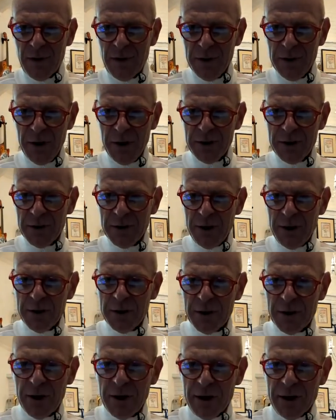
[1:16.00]
Good,
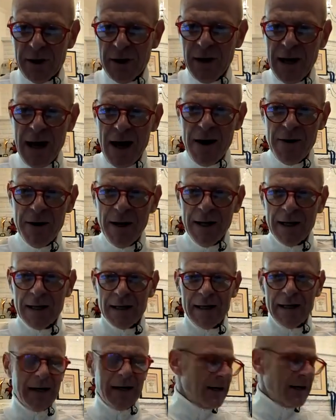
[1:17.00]
good, good. Loud and
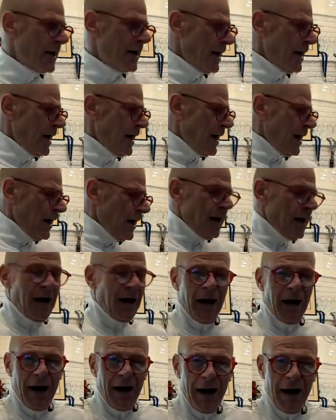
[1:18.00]
clear.
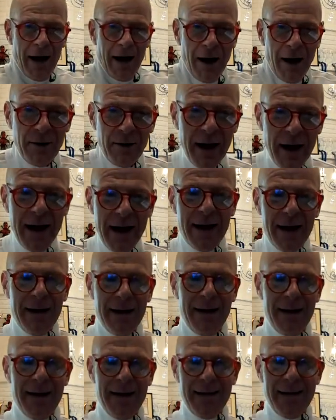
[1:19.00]
Okay,
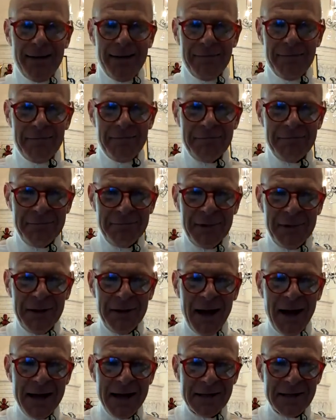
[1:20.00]
the
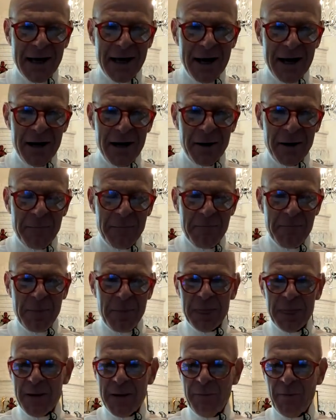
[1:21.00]
day is here.
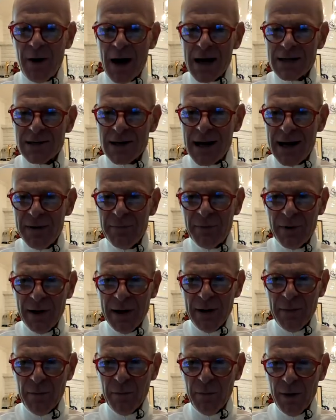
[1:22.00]
The brass
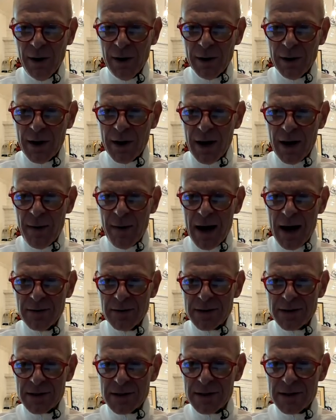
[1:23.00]
library will come
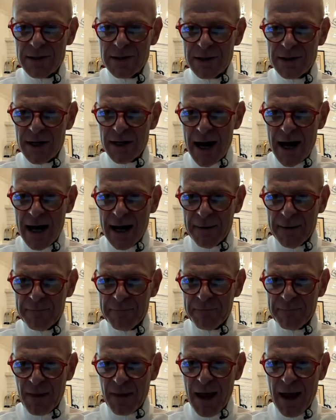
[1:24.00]
out today.
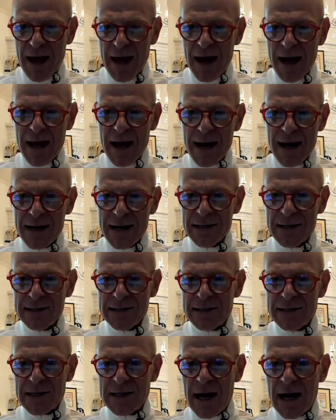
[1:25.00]

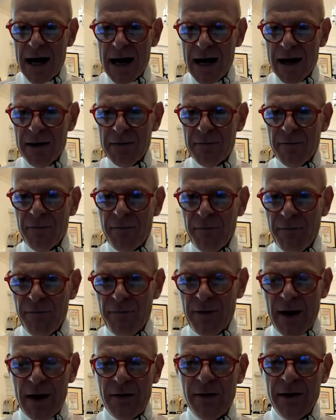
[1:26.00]
And I'm
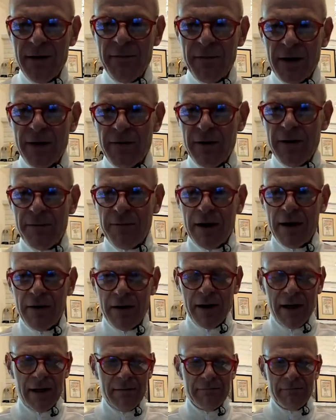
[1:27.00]
very, very,
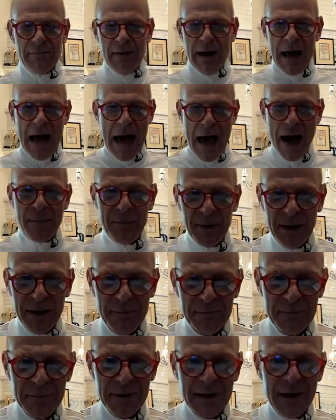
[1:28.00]
very happy
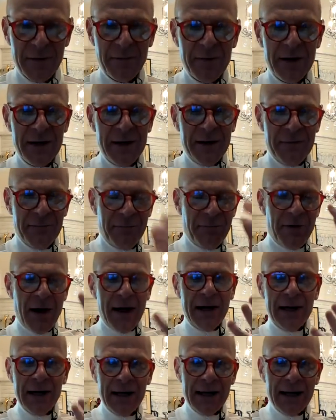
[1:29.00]
that we
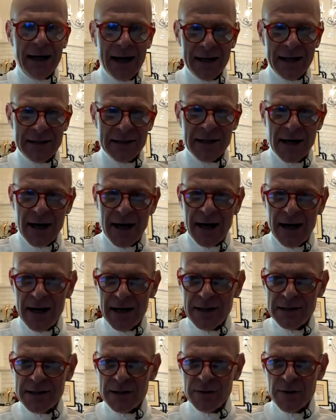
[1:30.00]
finally get
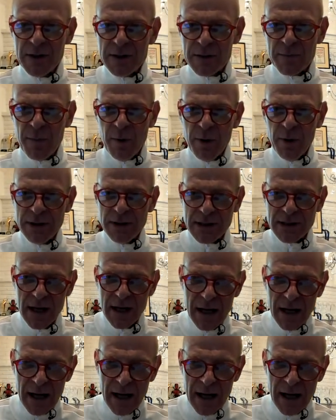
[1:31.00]
to this point.